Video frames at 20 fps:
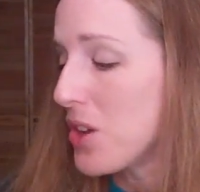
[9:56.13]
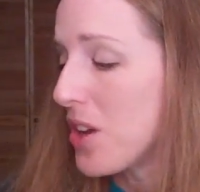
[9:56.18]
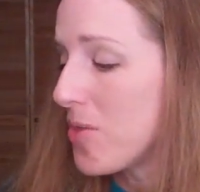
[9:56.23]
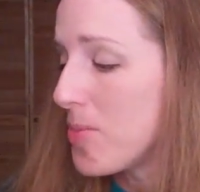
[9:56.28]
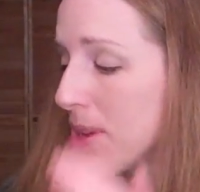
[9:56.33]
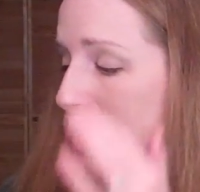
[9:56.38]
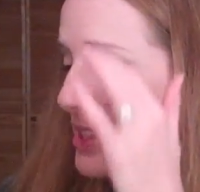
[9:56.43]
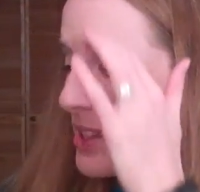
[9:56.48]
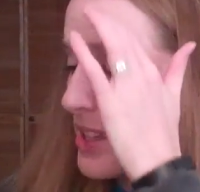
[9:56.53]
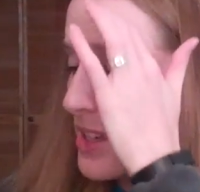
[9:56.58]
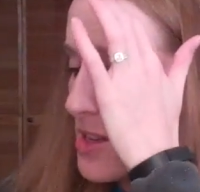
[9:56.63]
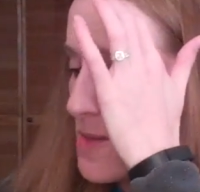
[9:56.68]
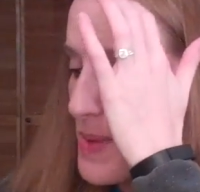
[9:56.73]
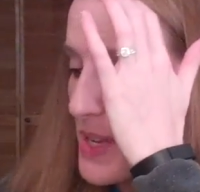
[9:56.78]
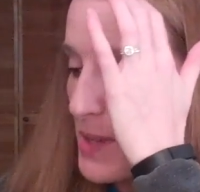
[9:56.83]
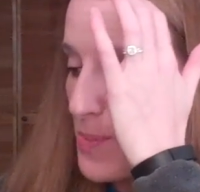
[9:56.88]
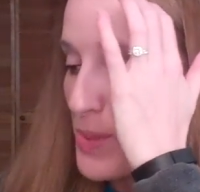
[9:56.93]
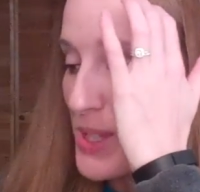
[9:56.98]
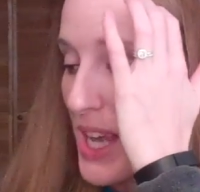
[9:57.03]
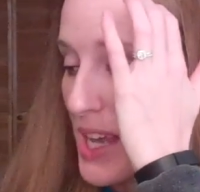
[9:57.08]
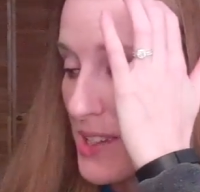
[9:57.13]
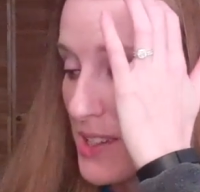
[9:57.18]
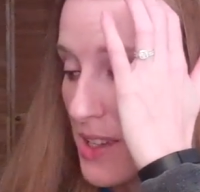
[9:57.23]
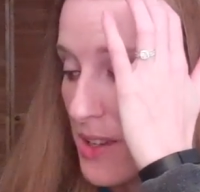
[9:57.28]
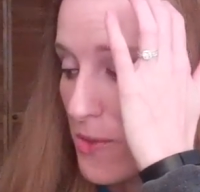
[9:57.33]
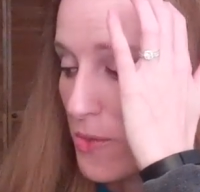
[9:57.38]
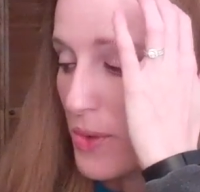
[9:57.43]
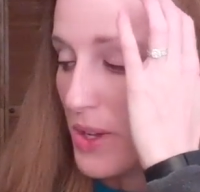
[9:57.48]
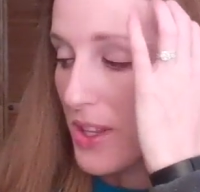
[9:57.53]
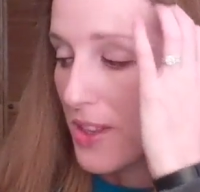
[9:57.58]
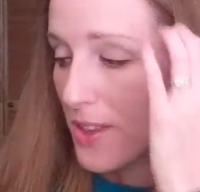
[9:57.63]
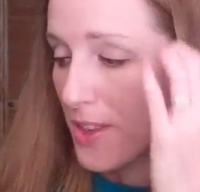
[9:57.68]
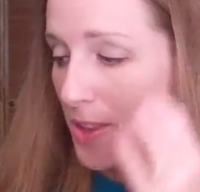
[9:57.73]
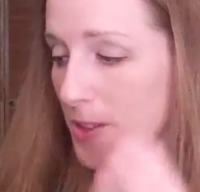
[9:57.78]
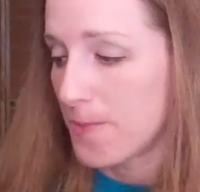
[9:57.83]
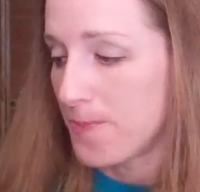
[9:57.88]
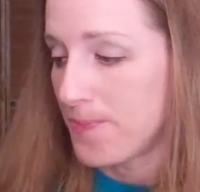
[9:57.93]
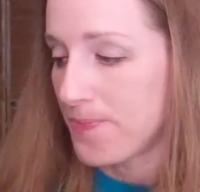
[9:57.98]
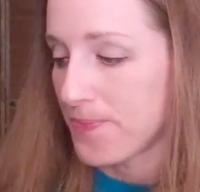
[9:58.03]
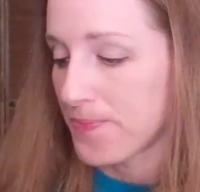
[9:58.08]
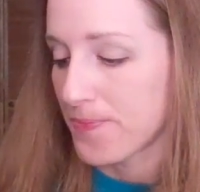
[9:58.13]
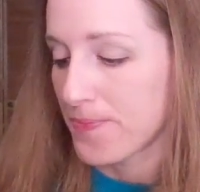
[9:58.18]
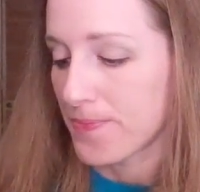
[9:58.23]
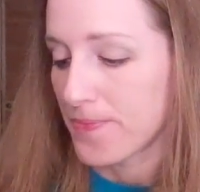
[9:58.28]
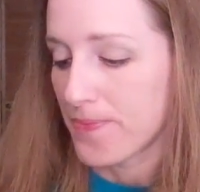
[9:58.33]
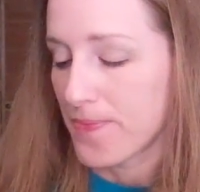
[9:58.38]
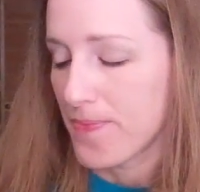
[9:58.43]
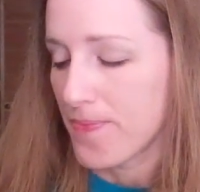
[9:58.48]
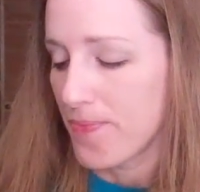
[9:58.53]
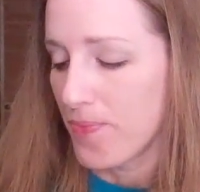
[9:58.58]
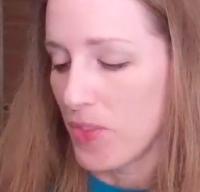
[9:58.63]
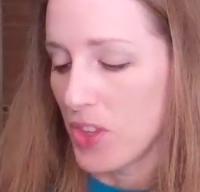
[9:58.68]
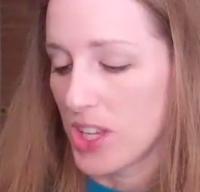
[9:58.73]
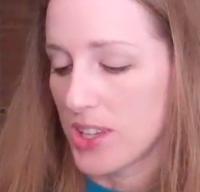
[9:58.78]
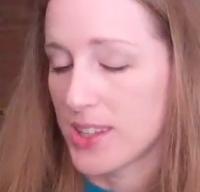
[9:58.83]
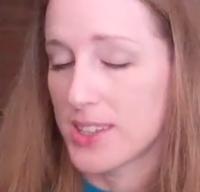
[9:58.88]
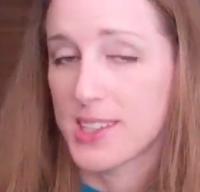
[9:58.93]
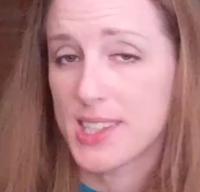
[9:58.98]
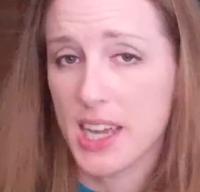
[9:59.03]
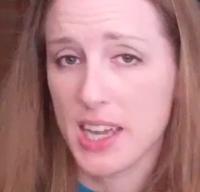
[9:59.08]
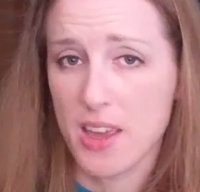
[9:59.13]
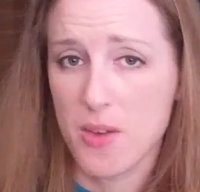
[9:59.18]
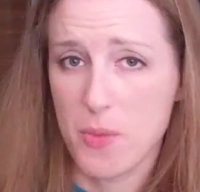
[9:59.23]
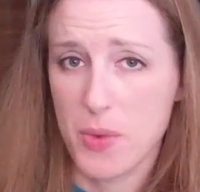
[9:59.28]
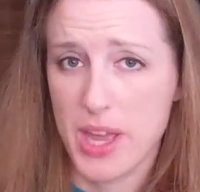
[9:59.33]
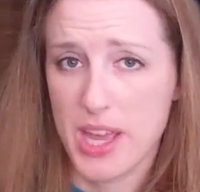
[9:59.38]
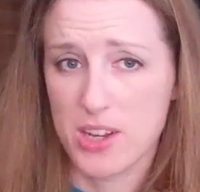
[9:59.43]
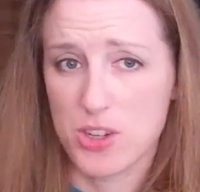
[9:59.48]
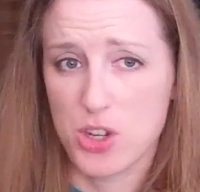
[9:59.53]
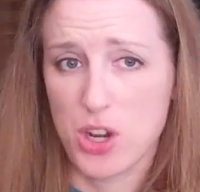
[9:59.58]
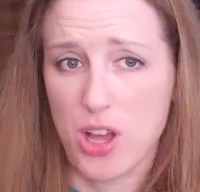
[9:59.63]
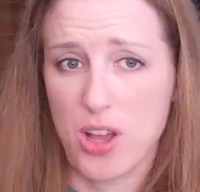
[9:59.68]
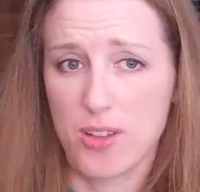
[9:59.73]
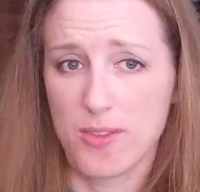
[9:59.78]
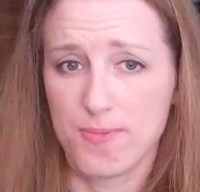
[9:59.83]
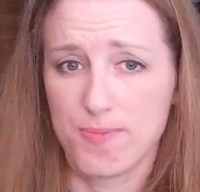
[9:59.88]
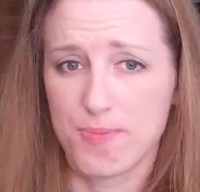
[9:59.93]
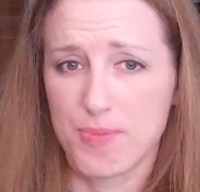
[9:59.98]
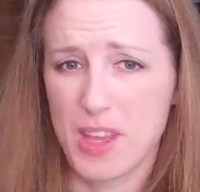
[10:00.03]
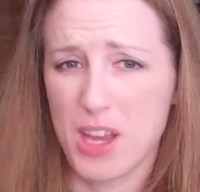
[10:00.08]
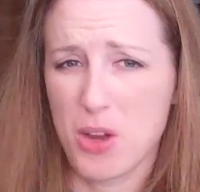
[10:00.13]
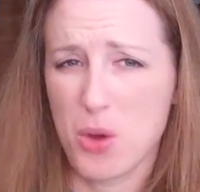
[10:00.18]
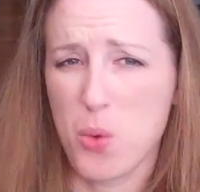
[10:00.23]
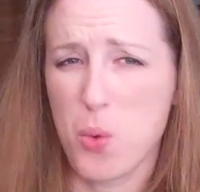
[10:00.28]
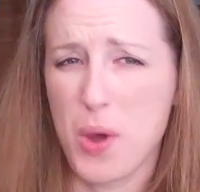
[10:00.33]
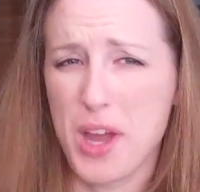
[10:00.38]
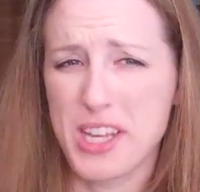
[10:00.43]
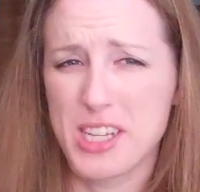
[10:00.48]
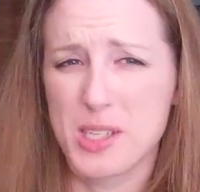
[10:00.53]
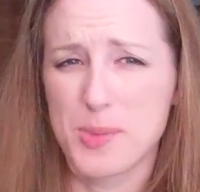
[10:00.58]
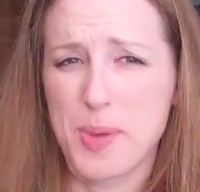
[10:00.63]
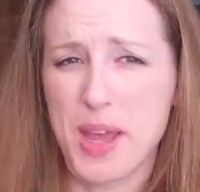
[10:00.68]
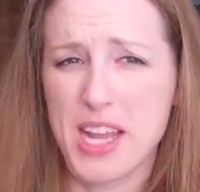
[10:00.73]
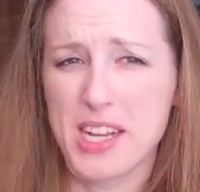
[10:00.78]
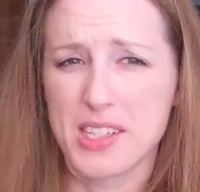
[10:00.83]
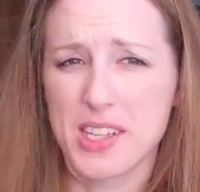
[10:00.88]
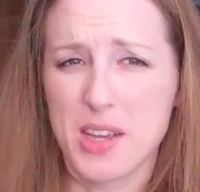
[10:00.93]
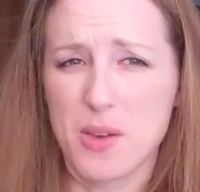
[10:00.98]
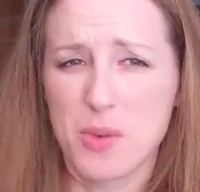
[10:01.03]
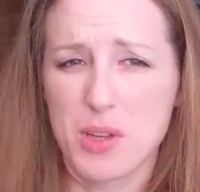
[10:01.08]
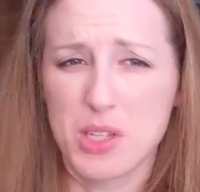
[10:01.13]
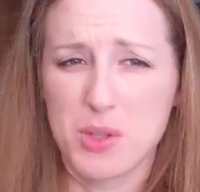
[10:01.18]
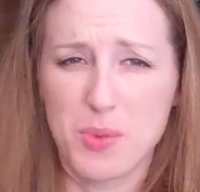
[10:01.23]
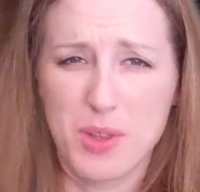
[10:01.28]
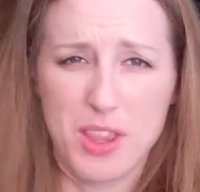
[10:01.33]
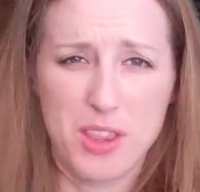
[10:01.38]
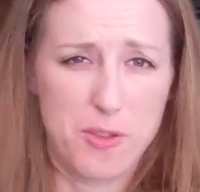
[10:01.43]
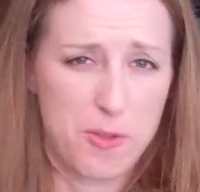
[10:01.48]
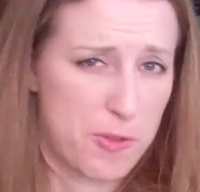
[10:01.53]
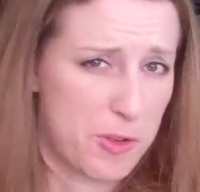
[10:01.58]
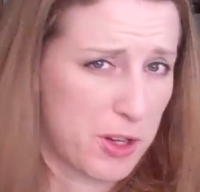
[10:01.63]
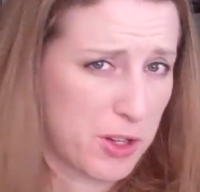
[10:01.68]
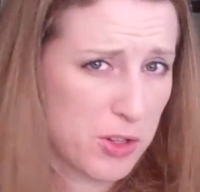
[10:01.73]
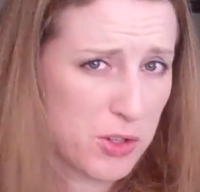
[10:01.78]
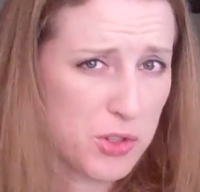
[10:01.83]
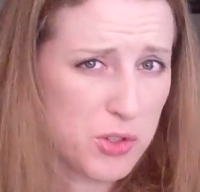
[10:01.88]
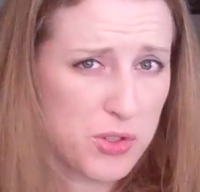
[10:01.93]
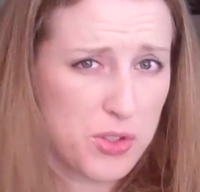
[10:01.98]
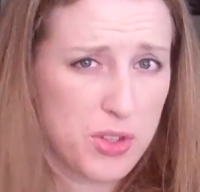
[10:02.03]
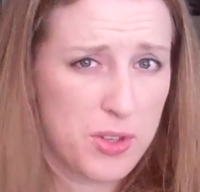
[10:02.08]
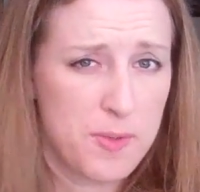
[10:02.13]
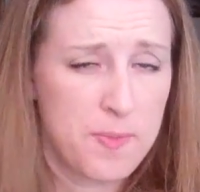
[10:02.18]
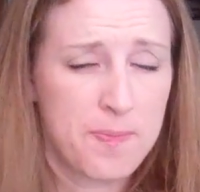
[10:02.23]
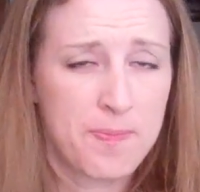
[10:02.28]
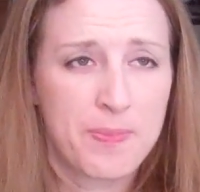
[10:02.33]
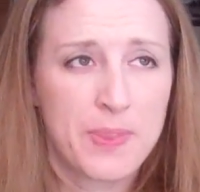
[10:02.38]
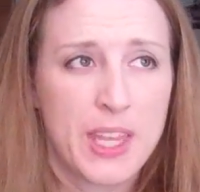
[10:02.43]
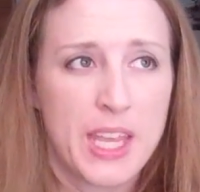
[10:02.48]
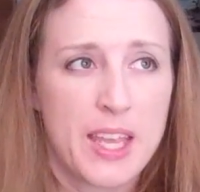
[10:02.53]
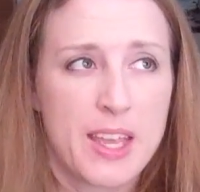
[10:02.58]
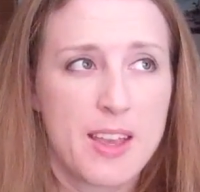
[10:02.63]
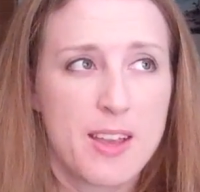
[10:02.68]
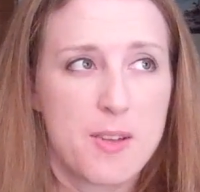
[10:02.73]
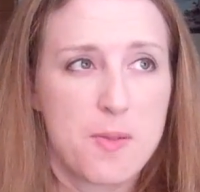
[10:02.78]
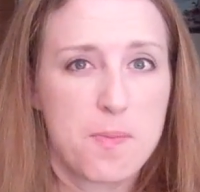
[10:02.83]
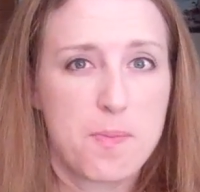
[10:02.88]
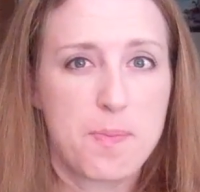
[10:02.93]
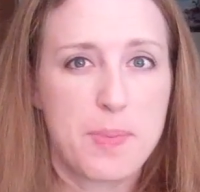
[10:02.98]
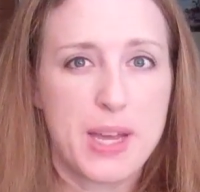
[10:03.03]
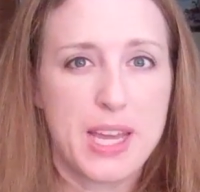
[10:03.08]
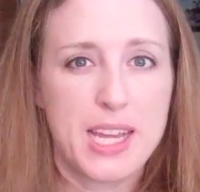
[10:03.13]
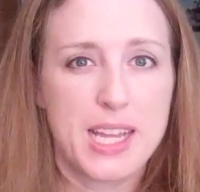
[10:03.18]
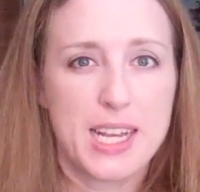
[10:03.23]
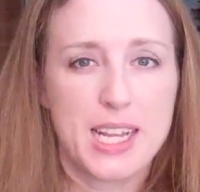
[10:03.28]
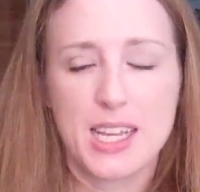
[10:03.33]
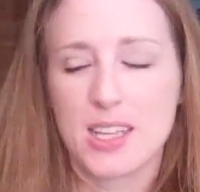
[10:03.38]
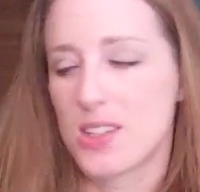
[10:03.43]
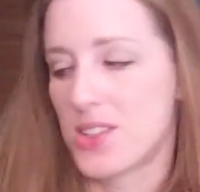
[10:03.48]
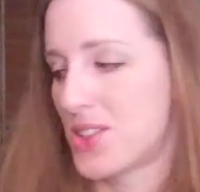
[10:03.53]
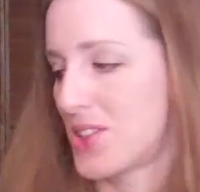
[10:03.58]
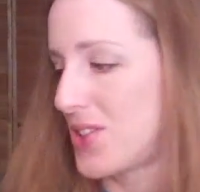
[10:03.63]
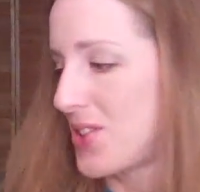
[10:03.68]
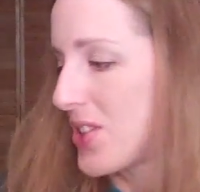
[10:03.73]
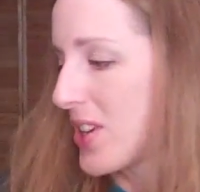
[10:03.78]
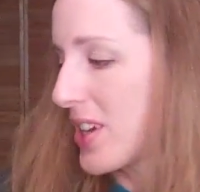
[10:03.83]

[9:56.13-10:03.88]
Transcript: So I've been a little bit obsessive with the second weight shawl. Not quite as bad as I was with the first, but it's